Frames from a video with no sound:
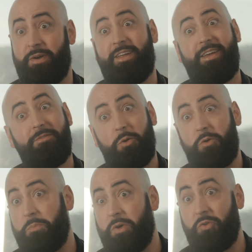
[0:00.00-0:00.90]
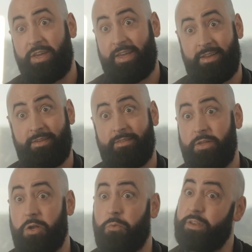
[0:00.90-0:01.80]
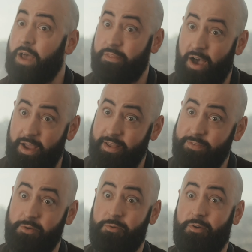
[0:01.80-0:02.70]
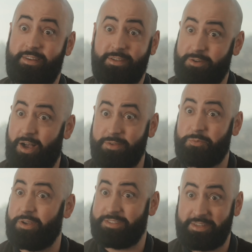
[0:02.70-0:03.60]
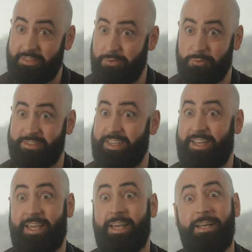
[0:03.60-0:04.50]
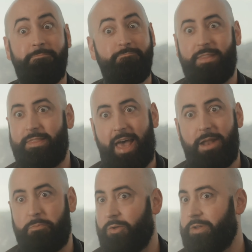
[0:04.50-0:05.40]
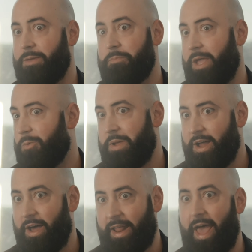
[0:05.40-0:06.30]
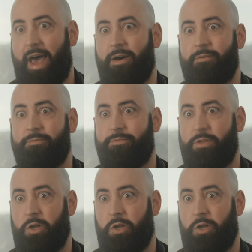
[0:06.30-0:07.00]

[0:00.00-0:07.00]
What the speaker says: But if you own a building in, the high desert, right, Desert Hot Springs, Cathedral City, that building may or may not have,